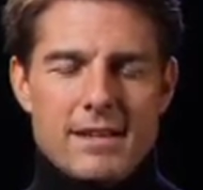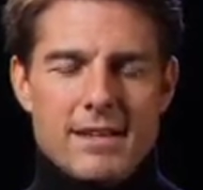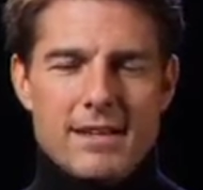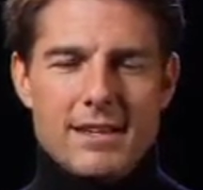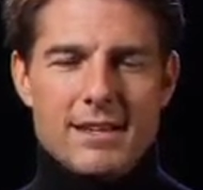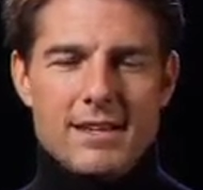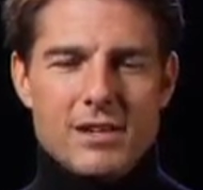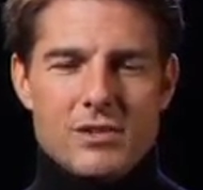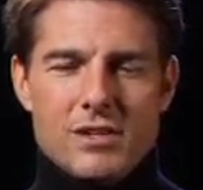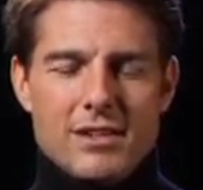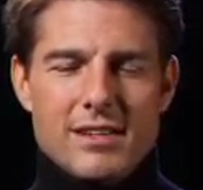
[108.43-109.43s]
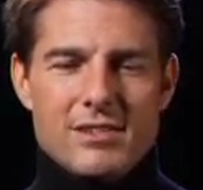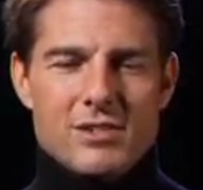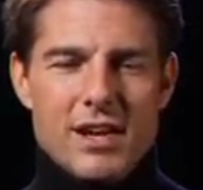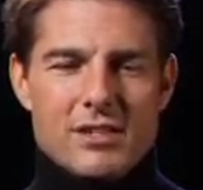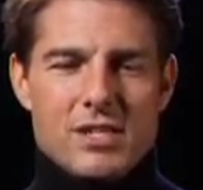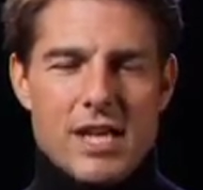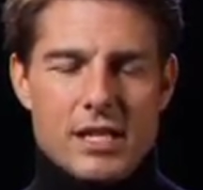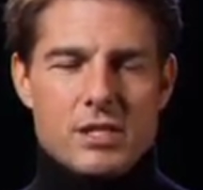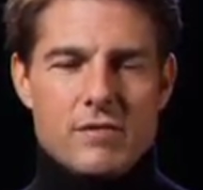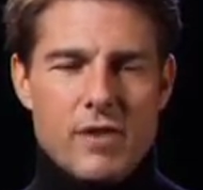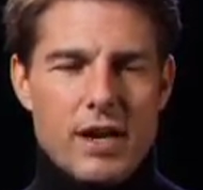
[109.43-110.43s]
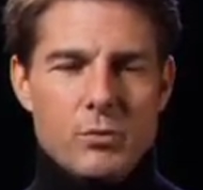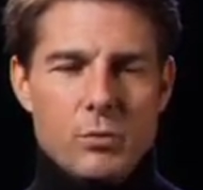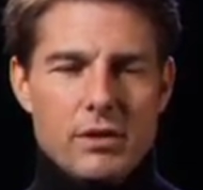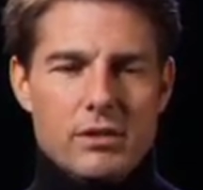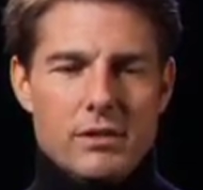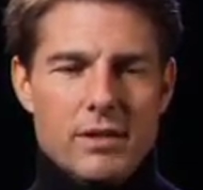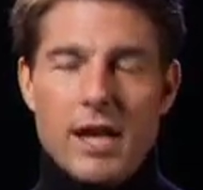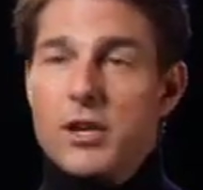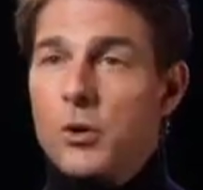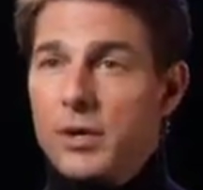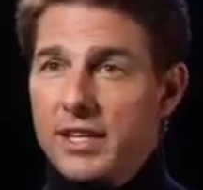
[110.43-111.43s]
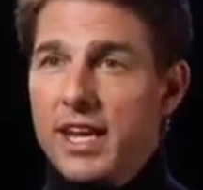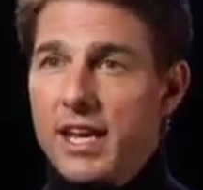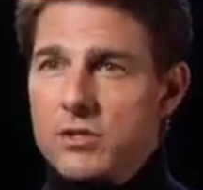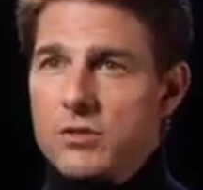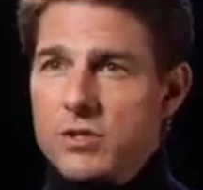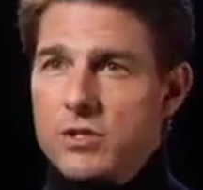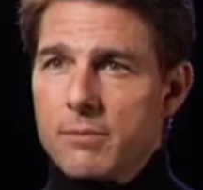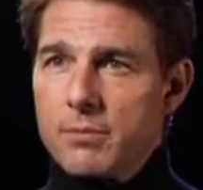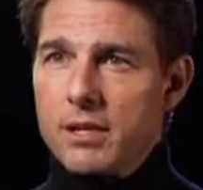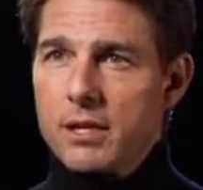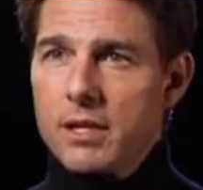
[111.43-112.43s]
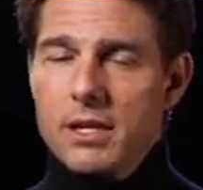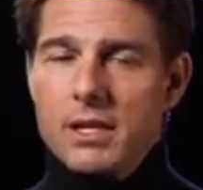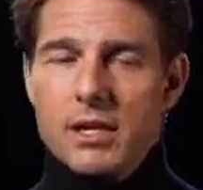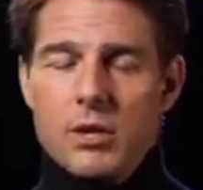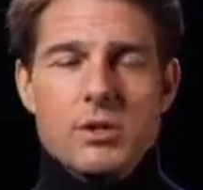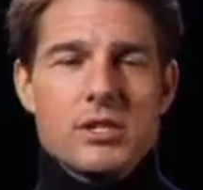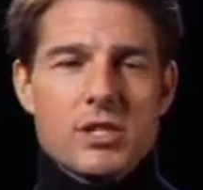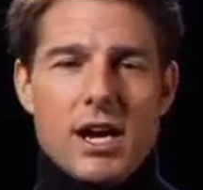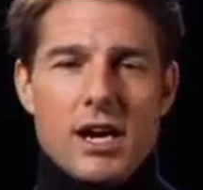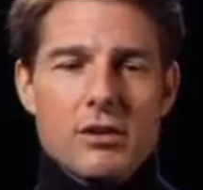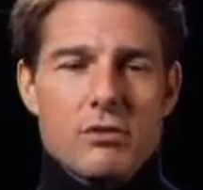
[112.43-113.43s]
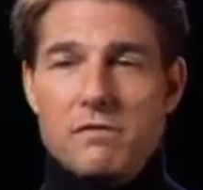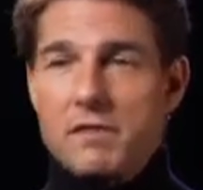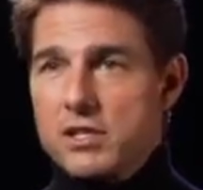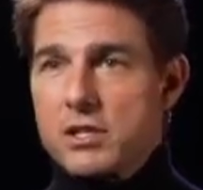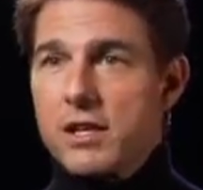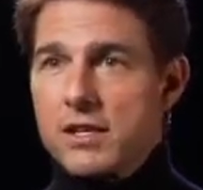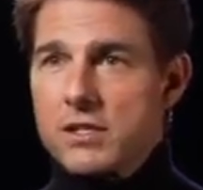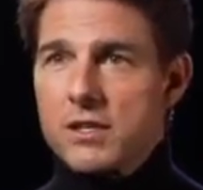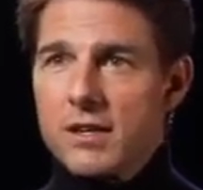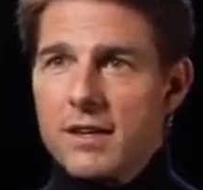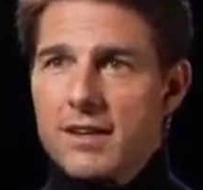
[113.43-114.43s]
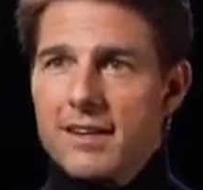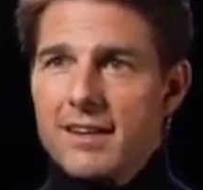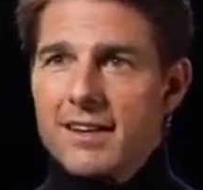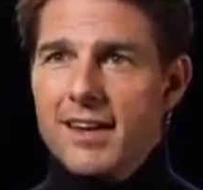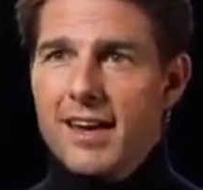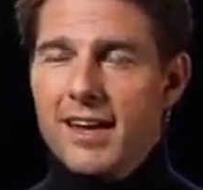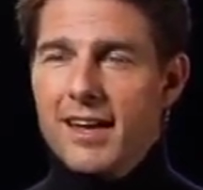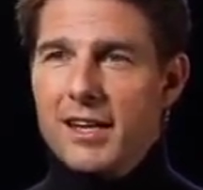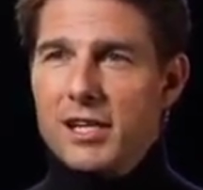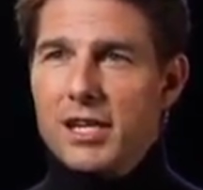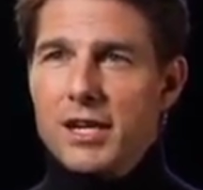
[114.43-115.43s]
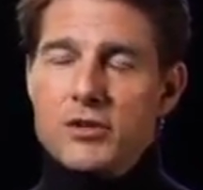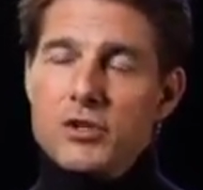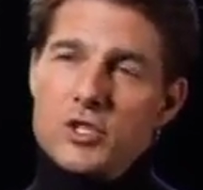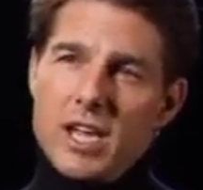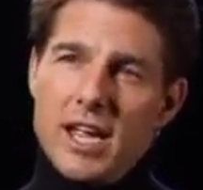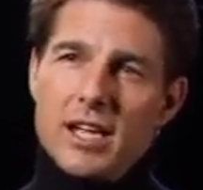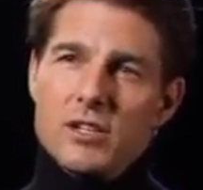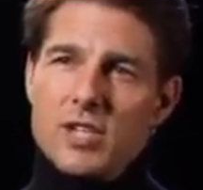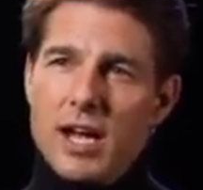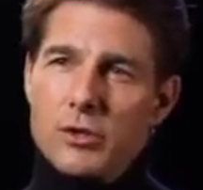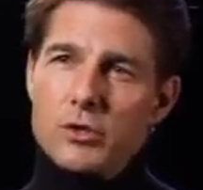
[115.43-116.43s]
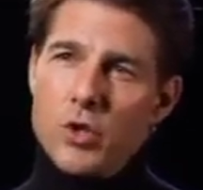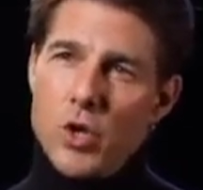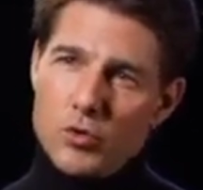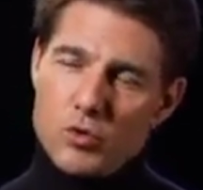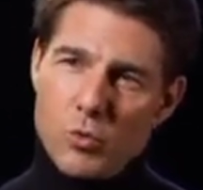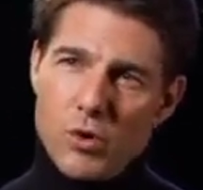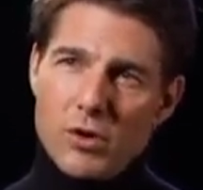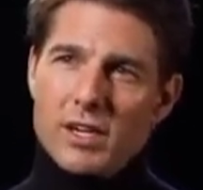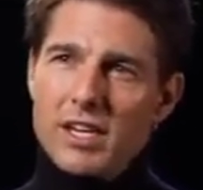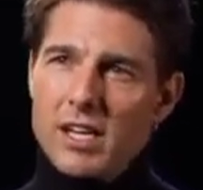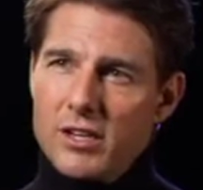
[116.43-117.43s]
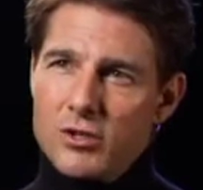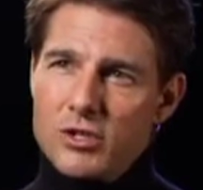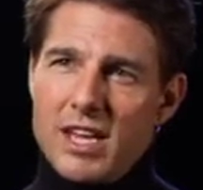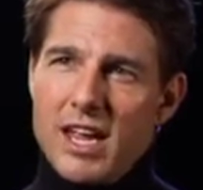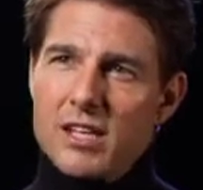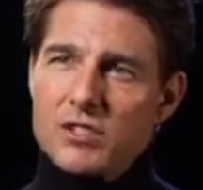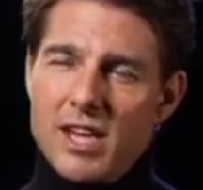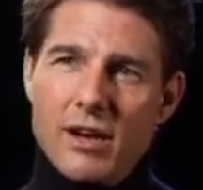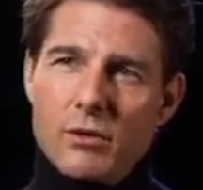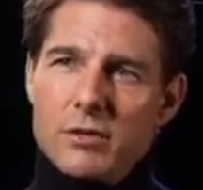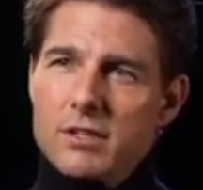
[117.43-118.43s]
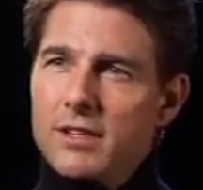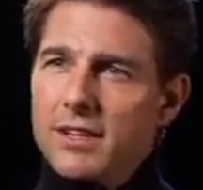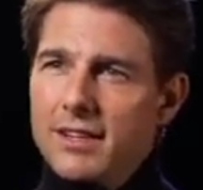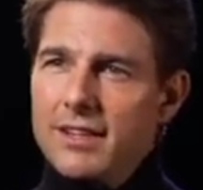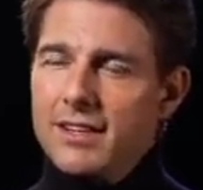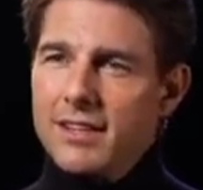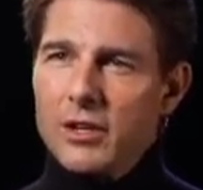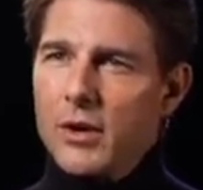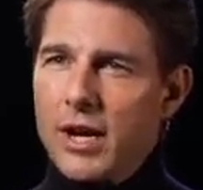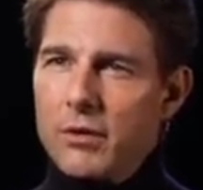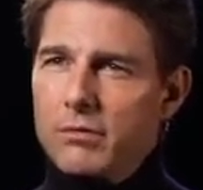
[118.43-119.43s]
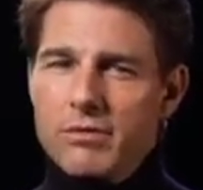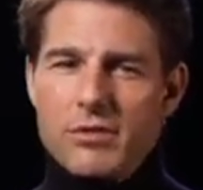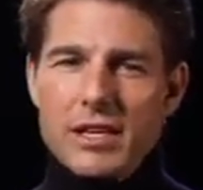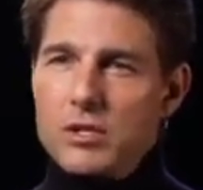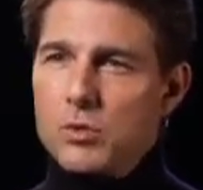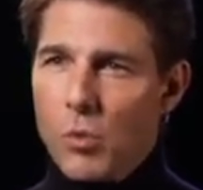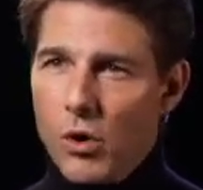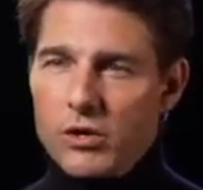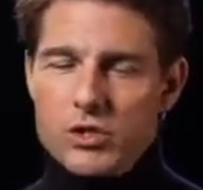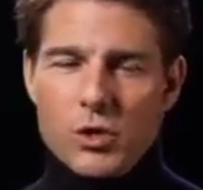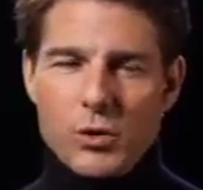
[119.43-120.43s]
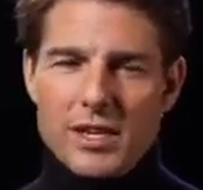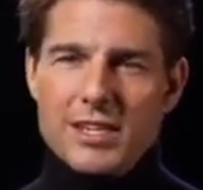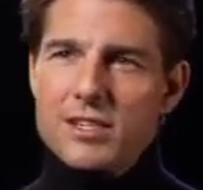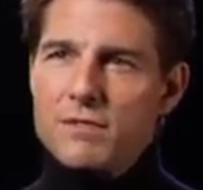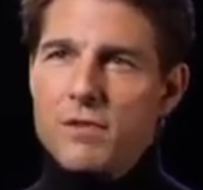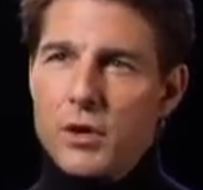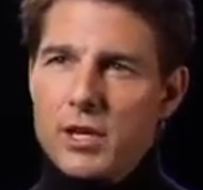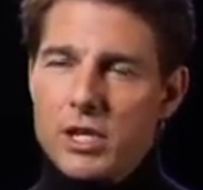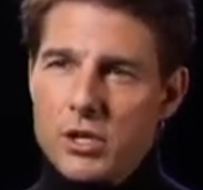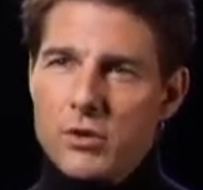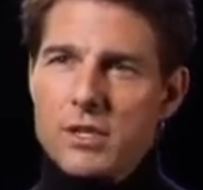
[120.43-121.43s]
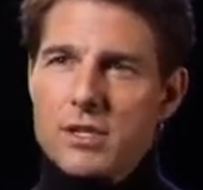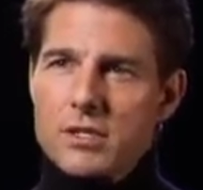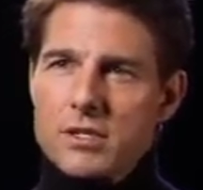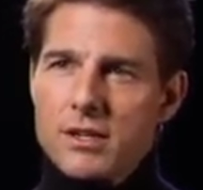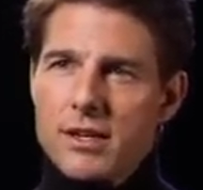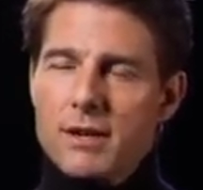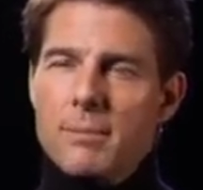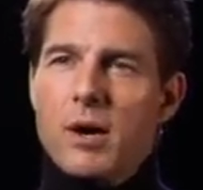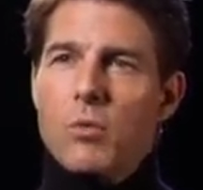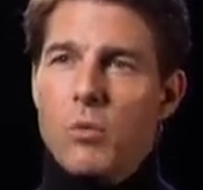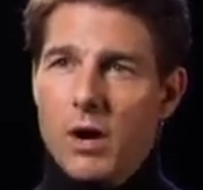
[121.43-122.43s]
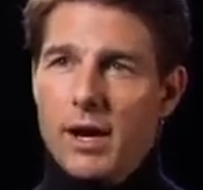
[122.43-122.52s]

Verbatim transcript: he doesn't he's not satisfied with not knowing the answer to something you know he's a guy who fixes things and he understands how the drones work and he understands how the, you know, how things work. So he is very curious about